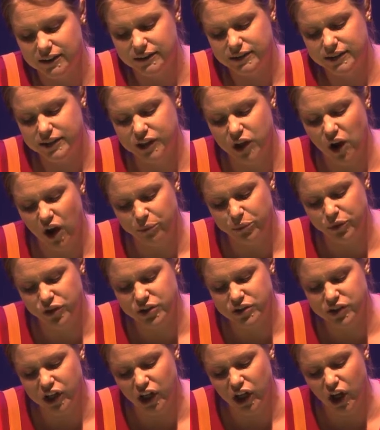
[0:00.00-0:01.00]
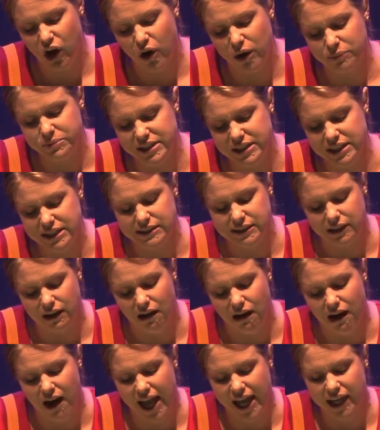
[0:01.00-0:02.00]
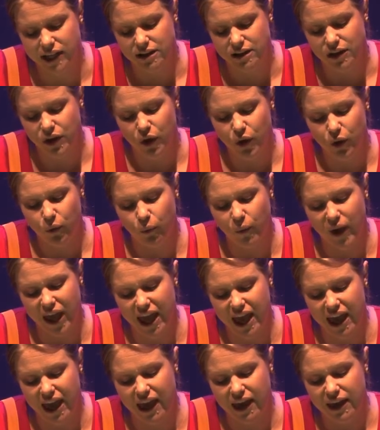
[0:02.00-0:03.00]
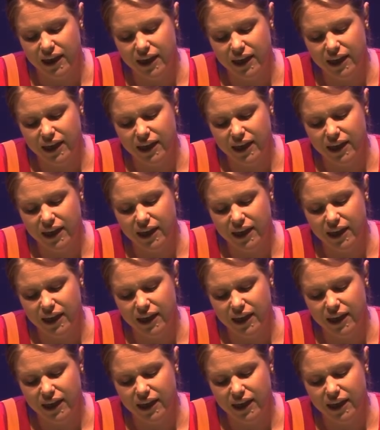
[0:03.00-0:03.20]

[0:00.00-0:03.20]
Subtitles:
So I'm just going to go up to this line where